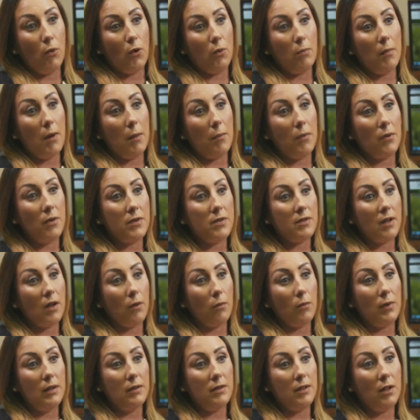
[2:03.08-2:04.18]
board members,
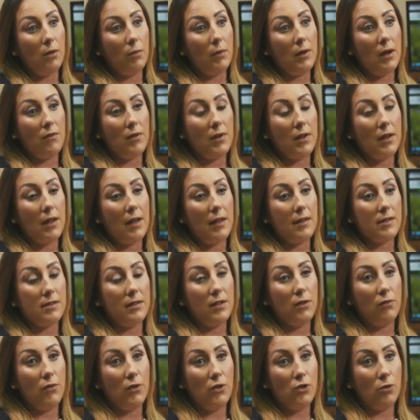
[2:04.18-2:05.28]
and we'll deal with every case
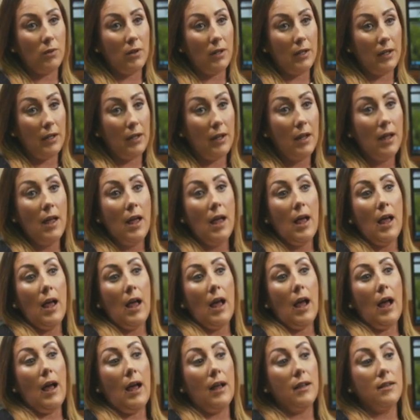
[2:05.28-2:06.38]
individually
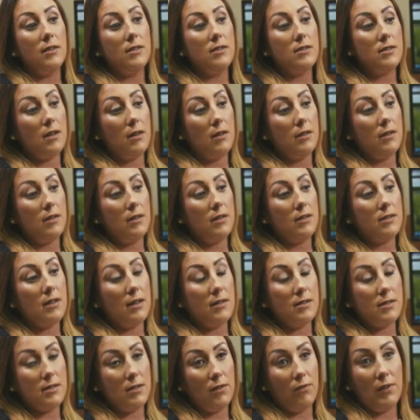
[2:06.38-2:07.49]
and
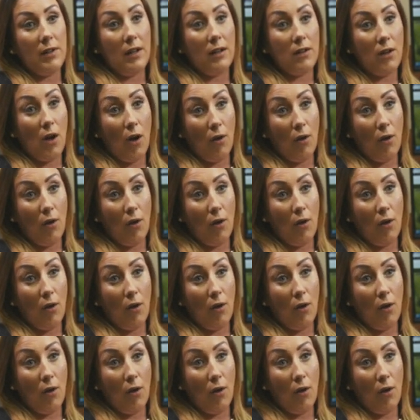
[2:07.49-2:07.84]
sensitively and